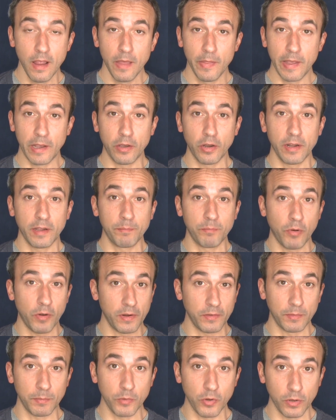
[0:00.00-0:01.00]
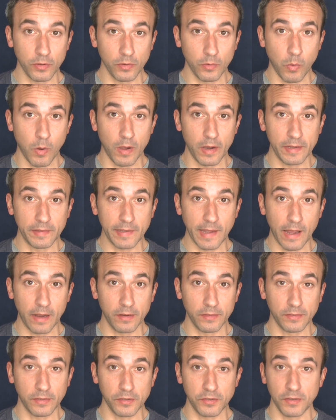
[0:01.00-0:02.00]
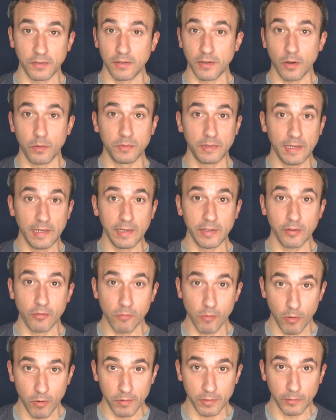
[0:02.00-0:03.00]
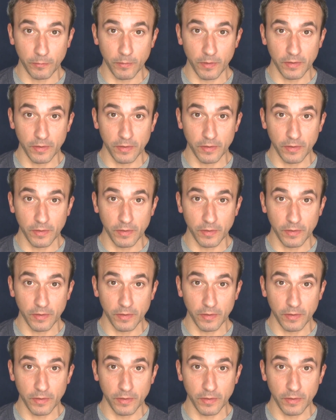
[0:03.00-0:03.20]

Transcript: they could have brought in some good quality talents, such as, Didi DeGregorius, for